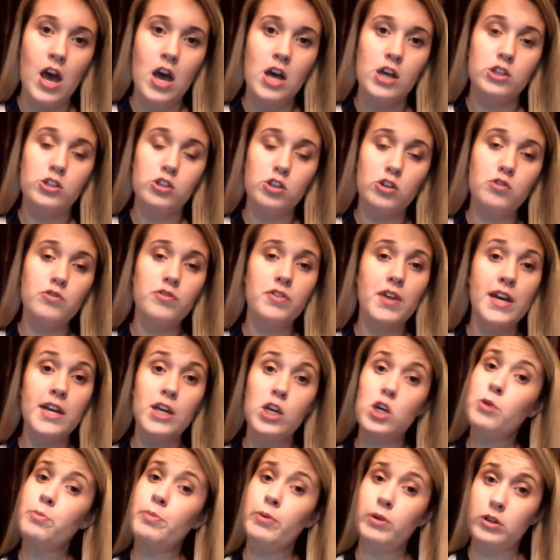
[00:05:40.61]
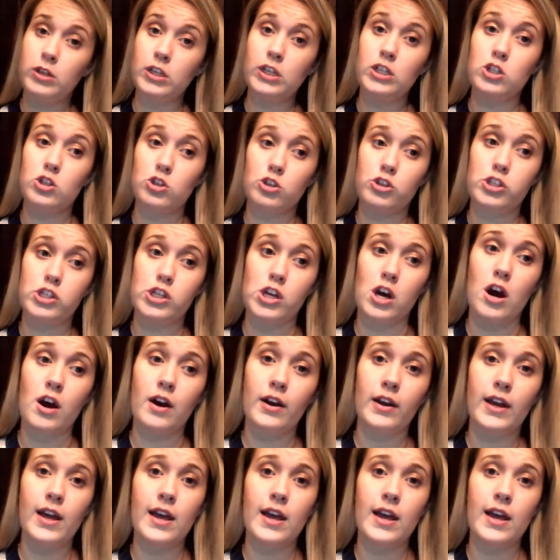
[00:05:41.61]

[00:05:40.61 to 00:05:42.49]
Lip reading: So you think you're building your stock